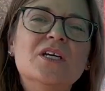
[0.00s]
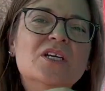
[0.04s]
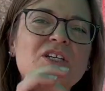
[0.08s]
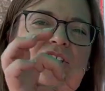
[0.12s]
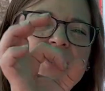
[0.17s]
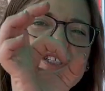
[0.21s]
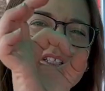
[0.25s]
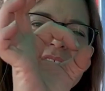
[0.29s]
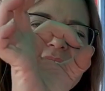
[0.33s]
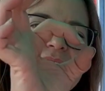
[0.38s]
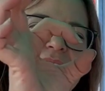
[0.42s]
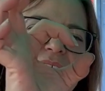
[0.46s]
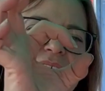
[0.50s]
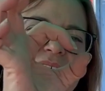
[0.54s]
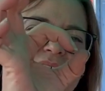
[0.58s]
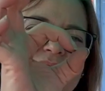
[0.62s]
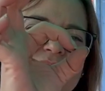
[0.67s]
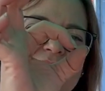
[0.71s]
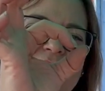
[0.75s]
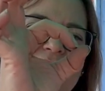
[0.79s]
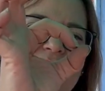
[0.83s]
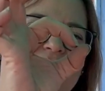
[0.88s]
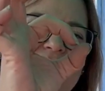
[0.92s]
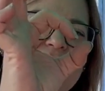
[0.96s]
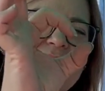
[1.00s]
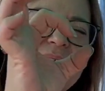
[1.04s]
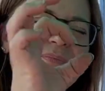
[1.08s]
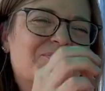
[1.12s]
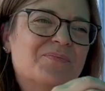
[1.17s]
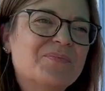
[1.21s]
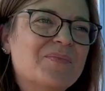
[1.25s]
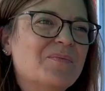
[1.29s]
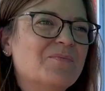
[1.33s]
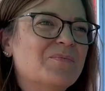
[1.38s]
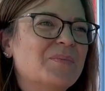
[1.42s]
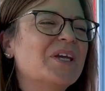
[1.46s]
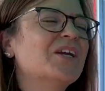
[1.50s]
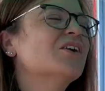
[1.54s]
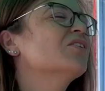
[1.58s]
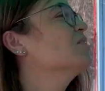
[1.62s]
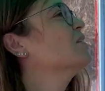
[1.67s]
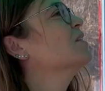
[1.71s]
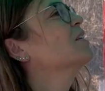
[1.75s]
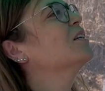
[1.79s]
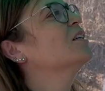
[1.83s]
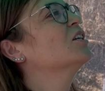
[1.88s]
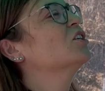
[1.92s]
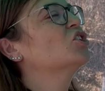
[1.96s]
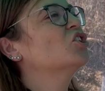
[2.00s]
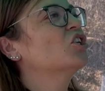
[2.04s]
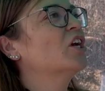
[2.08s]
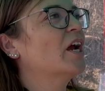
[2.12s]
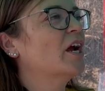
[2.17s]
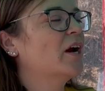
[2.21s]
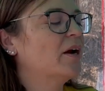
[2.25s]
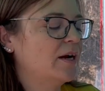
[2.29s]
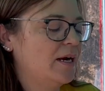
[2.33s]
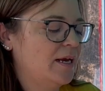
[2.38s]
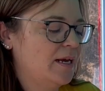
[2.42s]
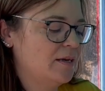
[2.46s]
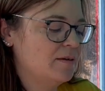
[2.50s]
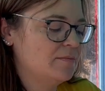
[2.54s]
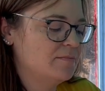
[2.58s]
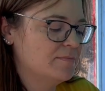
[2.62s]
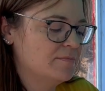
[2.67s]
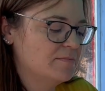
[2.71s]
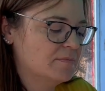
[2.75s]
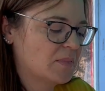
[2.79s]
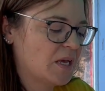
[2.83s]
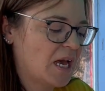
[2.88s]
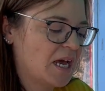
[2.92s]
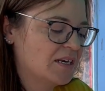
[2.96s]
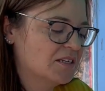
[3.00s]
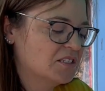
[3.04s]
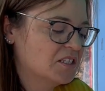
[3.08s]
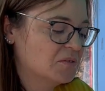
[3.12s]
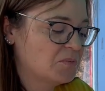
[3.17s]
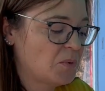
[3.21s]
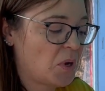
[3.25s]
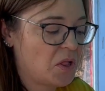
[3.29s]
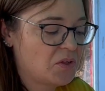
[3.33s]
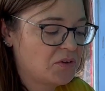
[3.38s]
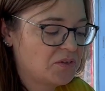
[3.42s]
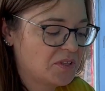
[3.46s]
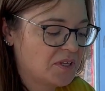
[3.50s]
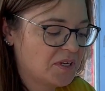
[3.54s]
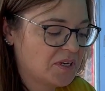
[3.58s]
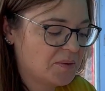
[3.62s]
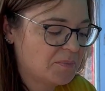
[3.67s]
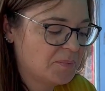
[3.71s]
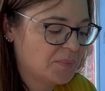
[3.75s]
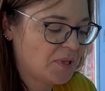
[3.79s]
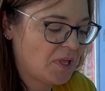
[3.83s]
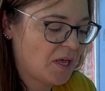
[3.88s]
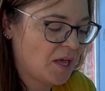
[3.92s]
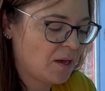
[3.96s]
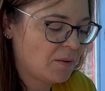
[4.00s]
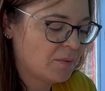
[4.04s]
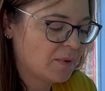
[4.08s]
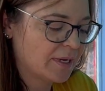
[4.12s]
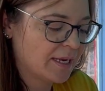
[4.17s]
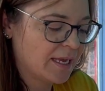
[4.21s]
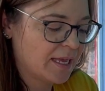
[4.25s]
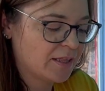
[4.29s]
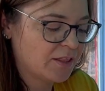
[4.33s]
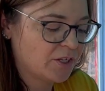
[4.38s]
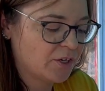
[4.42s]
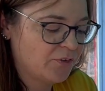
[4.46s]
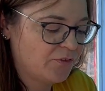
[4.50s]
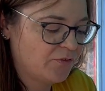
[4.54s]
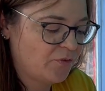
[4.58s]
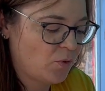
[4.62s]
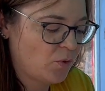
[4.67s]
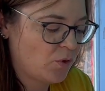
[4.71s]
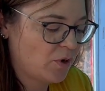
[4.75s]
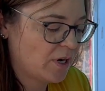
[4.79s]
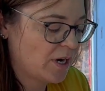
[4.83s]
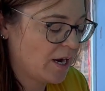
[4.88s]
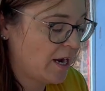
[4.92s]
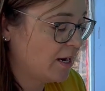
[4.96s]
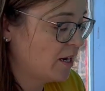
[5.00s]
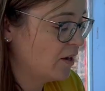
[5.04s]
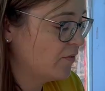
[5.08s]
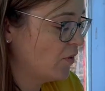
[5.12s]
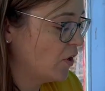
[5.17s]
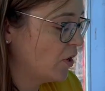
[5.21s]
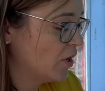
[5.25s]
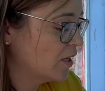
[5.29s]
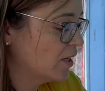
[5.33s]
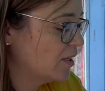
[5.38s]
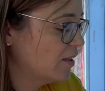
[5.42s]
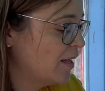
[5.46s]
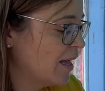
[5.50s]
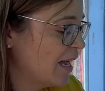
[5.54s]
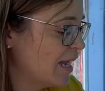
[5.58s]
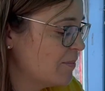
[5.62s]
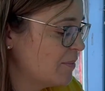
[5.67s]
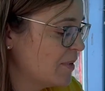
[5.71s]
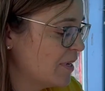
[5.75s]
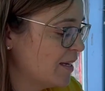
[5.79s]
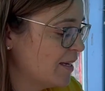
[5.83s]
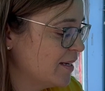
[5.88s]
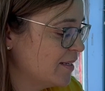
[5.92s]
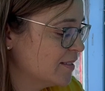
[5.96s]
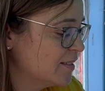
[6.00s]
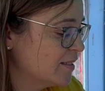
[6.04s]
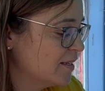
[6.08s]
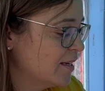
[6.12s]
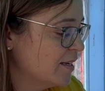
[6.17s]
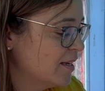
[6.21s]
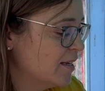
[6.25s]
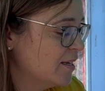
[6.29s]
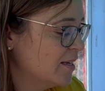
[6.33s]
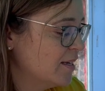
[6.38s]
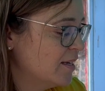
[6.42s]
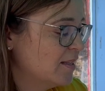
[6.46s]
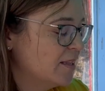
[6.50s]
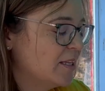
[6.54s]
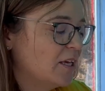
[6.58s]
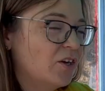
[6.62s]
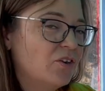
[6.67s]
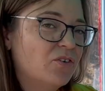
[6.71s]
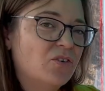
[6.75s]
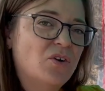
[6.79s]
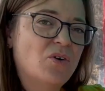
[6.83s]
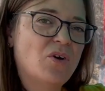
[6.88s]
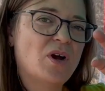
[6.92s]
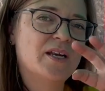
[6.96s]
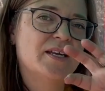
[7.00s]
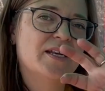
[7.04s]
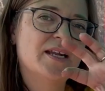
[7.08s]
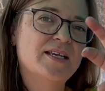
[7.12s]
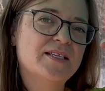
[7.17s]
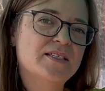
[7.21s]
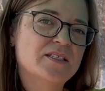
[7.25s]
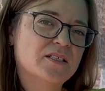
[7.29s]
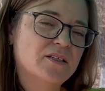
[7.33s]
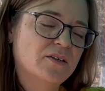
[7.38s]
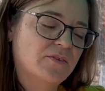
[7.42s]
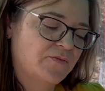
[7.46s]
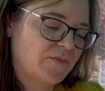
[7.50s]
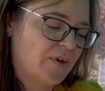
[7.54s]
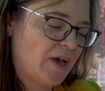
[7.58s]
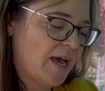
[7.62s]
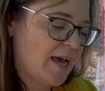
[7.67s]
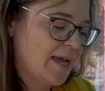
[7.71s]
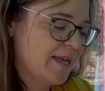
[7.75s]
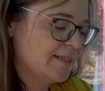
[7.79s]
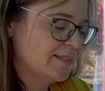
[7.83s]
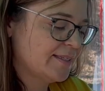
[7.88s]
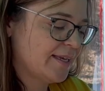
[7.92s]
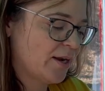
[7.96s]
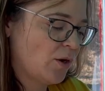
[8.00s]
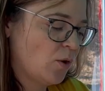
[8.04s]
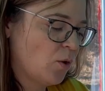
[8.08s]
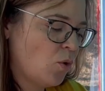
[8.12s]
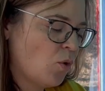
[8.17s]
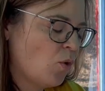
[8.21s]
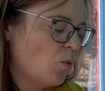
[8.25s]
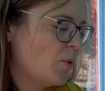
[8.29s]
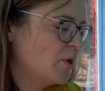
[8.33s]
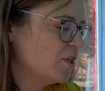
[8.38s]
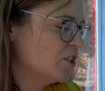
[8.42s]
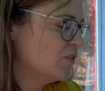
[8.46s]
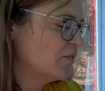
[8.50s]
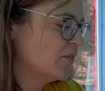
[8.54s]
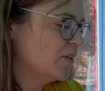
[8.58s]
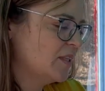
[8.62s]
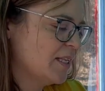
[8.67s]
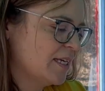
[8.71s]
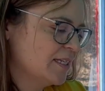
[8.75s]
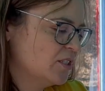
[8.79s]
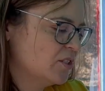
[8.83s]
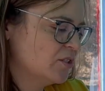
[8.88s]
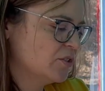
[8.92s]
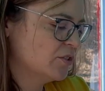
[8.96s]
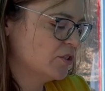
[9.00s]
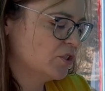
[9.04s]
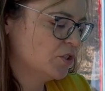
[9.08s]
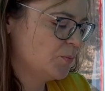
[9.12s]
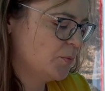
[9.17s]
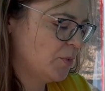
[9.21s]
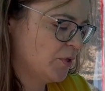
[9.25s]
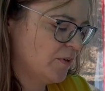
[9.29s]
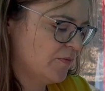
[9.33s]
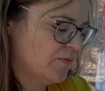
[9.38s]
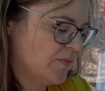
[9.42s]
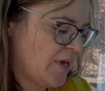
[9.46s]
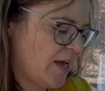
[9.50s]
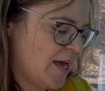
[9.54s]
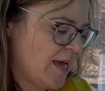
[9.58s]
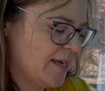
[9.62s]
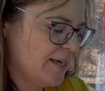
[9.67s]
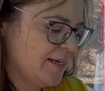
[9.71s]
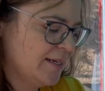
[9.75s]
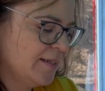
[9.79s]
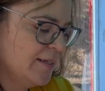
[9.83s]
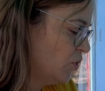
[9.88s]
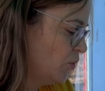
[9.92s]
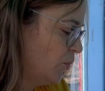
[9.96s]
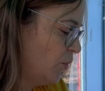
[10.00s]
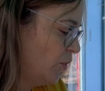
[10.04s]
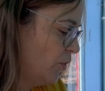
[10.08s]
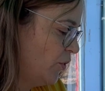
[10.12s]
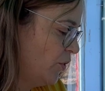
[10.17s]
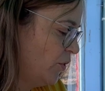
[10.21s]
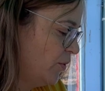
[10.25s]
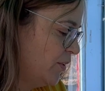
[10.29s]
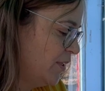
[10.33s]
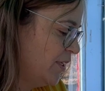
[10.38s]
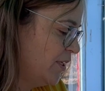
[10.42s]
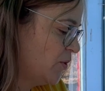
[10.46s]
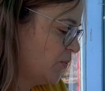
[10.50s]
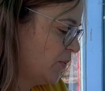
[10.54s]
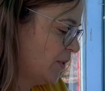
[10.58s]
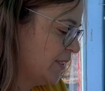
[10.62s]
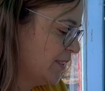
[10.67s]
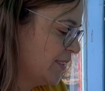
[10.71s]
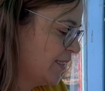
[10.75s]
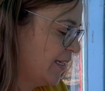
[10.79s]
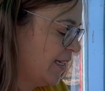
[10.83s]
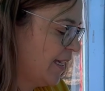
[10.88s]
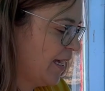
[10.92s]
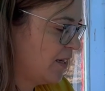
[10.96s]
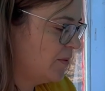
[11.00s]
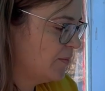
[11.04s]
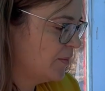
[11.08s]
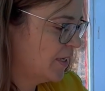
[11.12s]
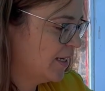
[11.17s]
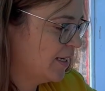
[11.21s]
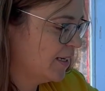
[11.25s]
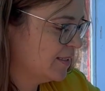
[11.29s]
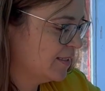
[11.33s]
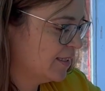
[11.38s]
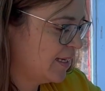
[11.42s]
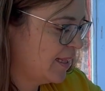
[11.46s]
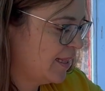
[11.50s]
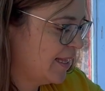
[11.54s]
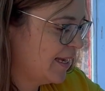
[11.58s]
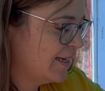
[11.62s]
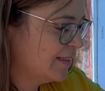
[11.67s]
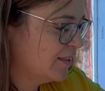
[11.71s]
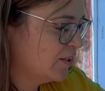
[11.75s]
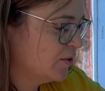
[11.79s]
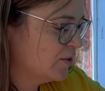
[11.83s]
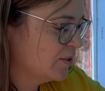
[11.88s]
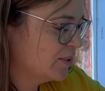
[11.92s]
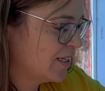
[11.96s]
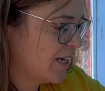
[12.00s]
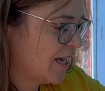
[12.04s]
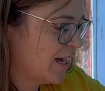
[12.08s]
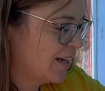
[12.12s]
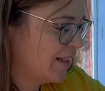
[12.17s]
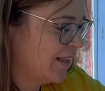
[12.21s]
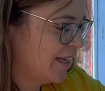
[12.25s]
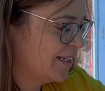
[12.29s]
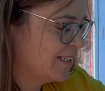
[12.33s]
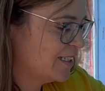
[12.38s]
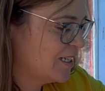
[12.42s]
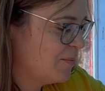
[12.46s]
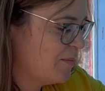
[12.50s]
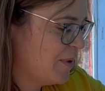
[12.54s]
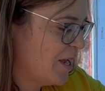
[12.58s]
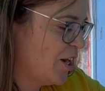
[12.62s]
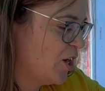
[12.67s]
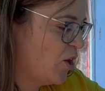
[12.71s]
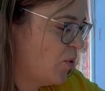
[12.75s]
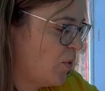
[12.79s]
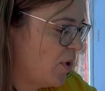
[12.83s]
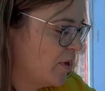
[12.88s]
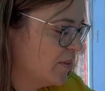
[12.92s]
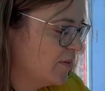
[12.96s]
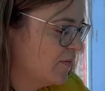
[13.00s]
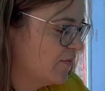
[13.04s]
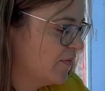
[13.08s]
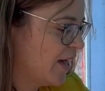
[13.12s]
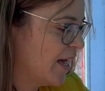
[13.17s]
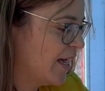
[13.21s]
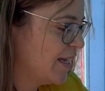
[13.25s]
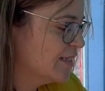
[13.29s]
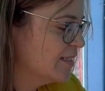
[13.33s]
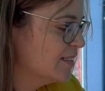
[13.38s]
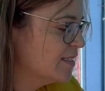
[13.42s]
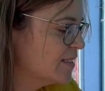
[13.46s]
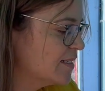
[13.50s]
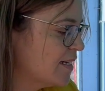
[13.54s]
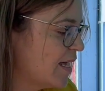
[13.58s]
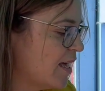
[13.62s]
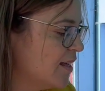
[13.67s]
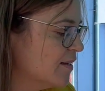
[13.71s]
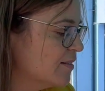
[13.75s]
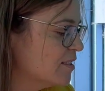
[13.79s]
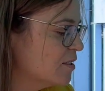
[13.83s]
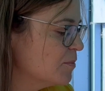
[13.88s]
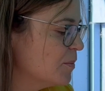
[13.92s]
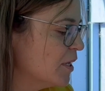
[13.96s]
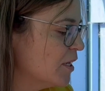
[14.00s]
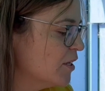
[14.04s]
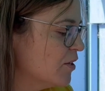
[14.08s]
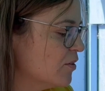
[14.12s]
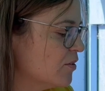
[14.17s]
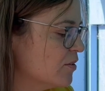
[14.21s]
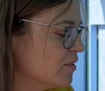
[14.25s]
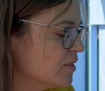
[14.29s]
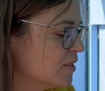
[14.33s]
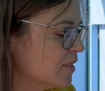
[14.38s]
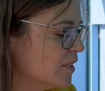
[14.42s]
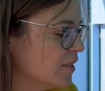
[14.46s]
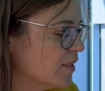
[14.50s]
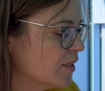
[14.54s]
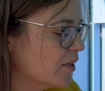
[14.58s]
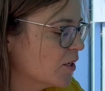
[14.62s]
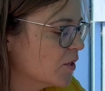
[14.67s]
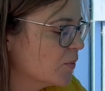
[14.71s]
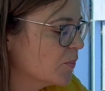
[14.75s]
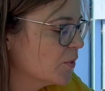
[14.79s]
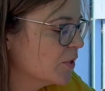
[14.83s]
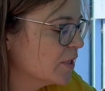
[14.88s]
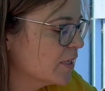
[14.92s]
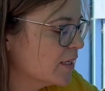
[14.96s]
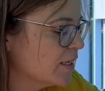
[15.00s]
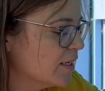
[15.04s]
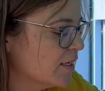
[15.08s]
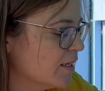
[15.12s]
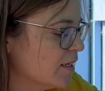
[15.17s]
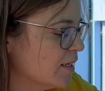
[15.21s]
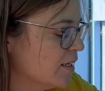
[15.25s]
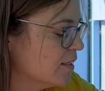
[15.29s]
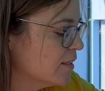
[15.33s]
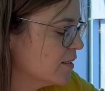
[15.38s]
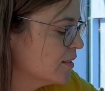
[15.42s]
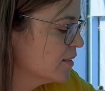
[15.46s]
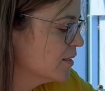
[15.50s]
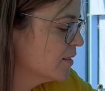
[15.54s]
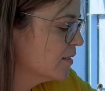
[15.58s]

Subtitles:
Just kind of like bigger than a cherry, kind of smaller than a plum. Again, they're for kind of our climate. They grew on nice little vines, had a whole bunch of clusters per vine. So we'll grow these ones again because I like those kind of like tomato on the vine style tomatoes. They look pretty neat.